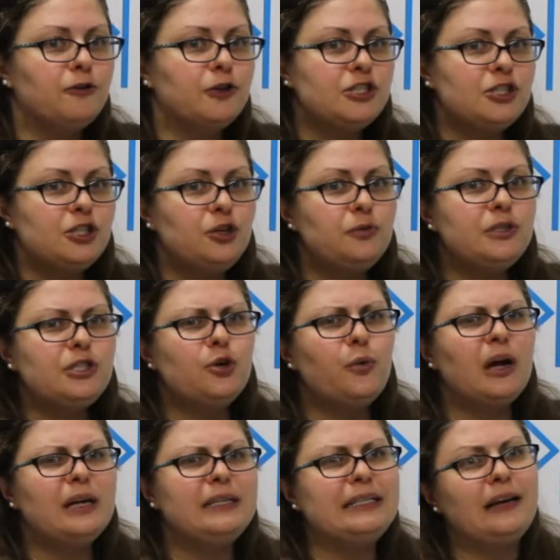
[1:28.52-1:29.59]
For students
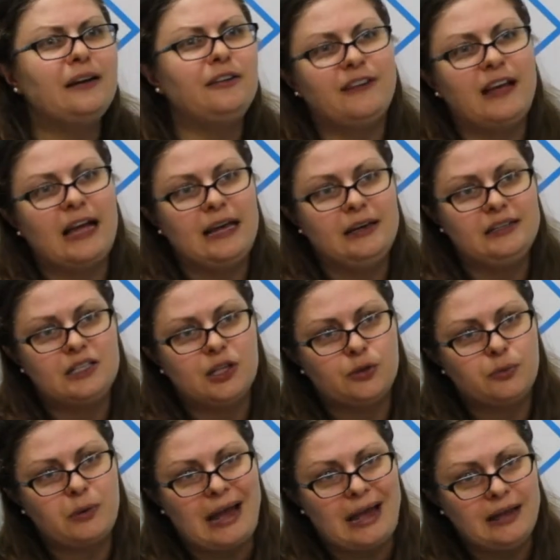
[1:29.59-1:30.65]
who are identified as a
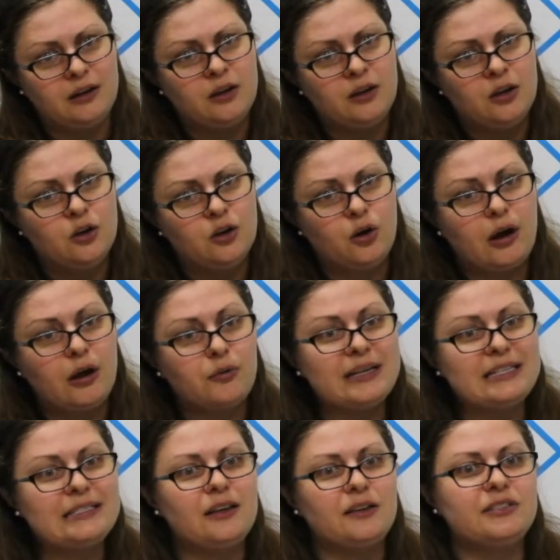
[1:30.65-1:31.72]
threat or at
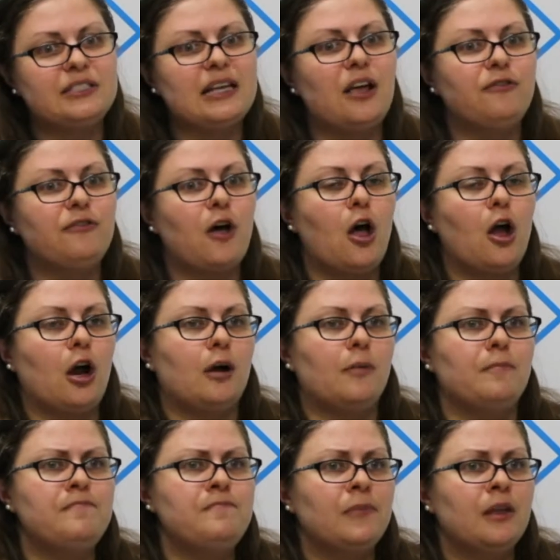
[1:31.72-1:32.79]
risk of self
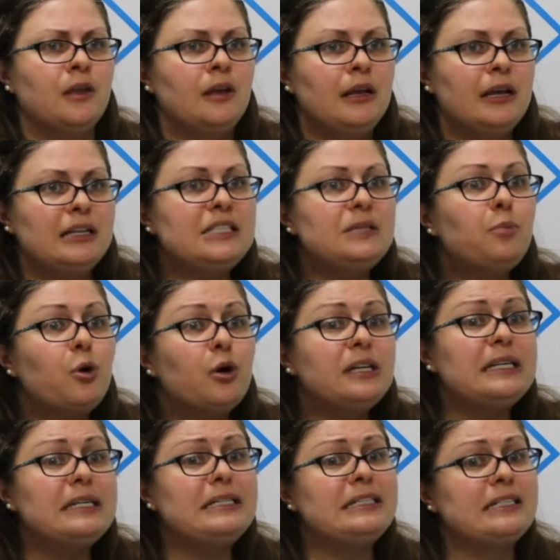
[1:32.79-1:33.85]
harm, it's
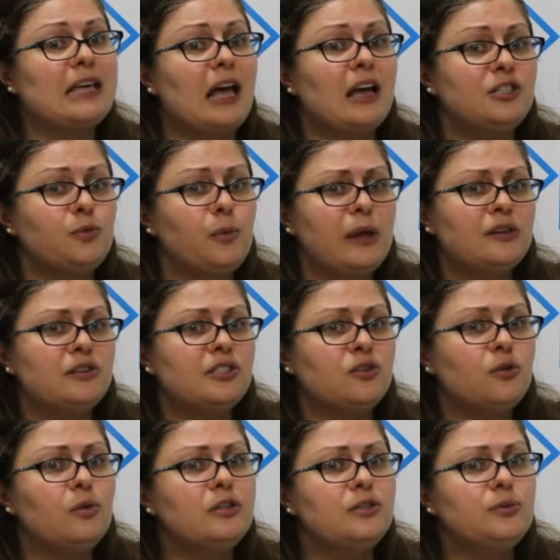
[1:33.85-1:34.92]
important to discuss whether
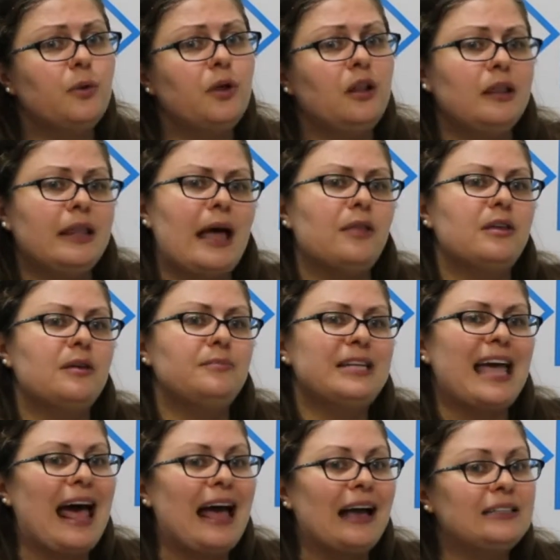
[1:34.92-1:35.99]
schools will allow them
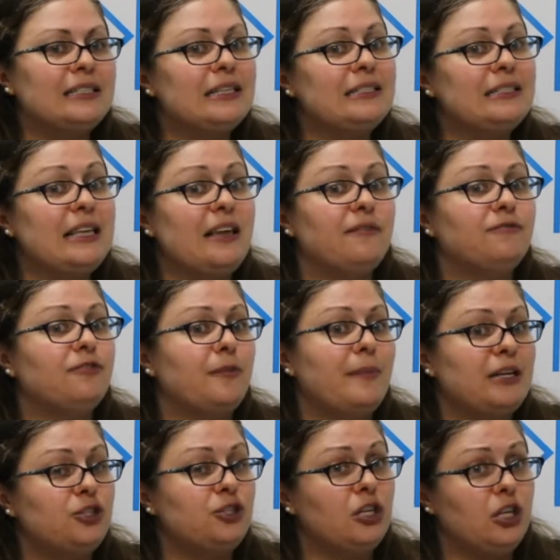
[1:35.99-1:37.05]
to access the
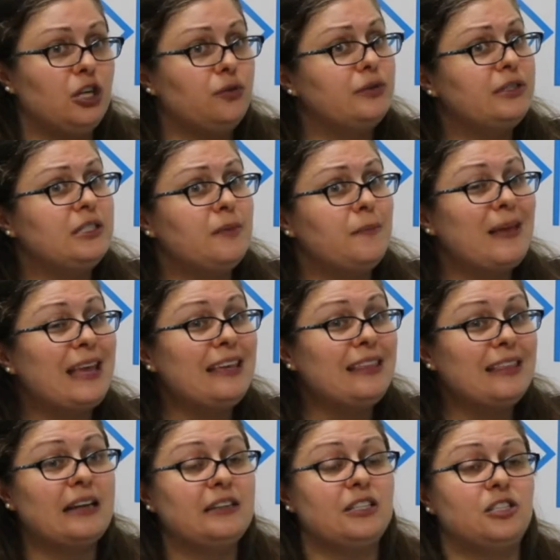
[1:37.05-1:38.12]
information used to
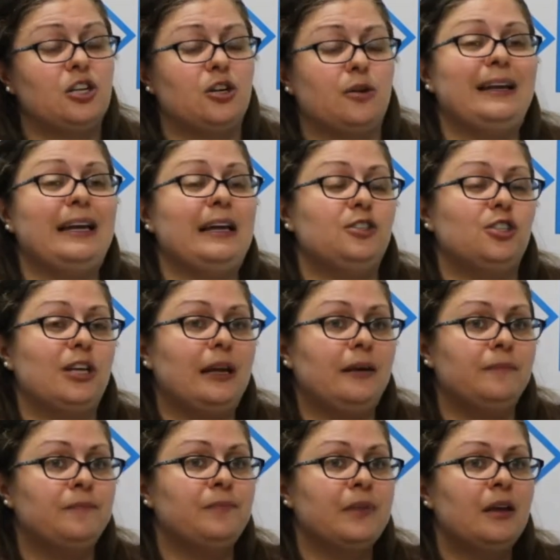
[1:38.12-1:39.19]
make that
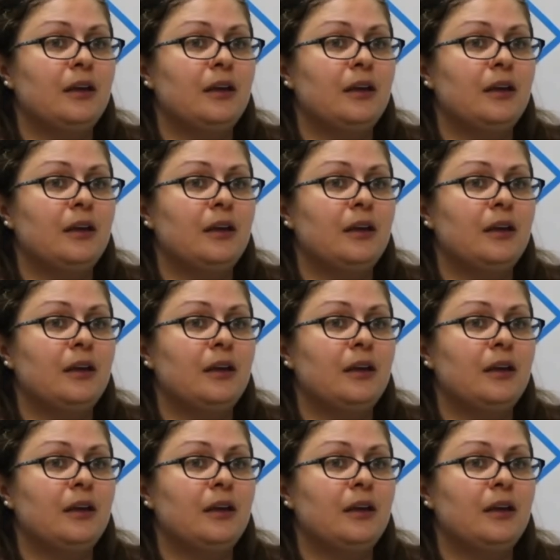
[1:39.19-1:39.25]
determination.